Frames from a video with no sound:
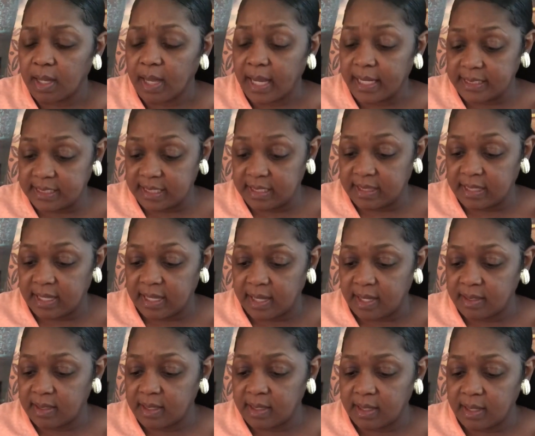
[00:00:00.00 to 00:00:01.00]
I did
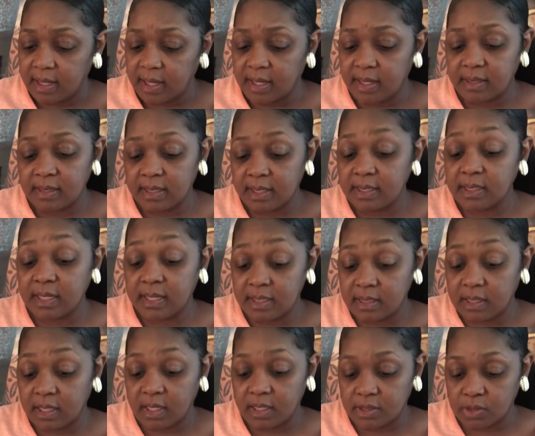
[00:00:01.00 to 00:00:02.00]
that, and
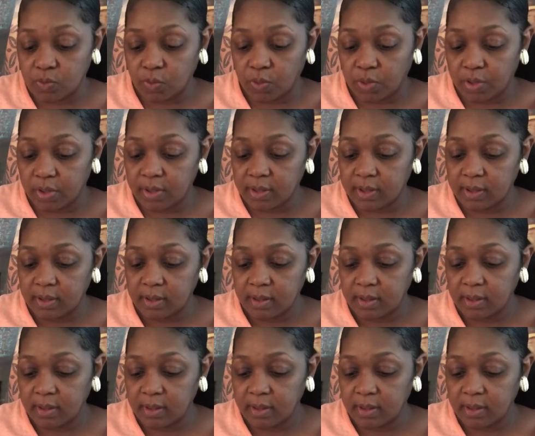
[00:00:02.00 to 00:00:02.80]
it does work,